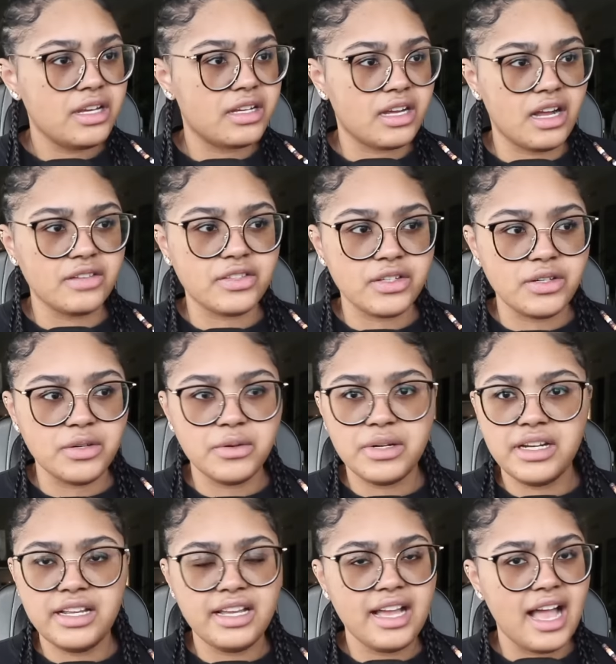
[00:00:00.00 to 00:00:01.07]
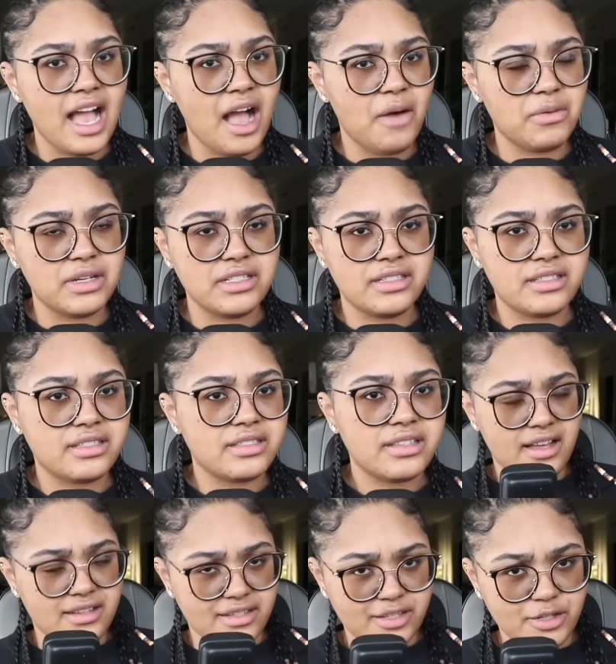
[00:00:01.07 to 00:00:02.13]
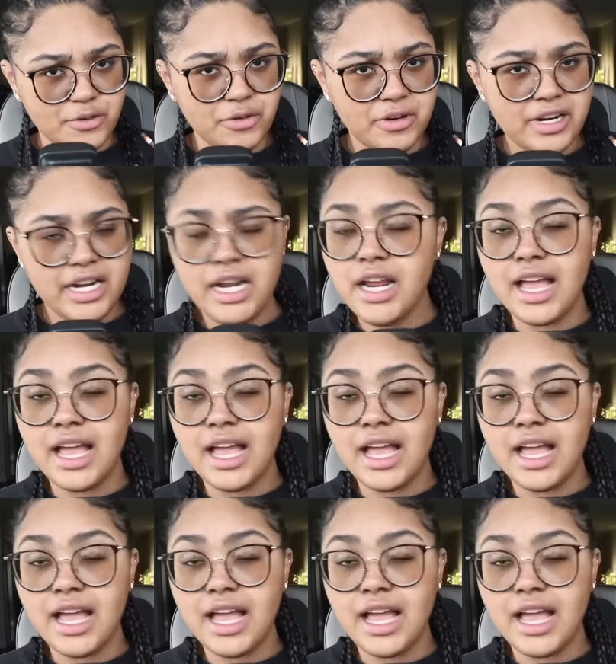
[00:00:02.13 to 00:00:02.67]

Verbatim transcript: continuity, how it's a story?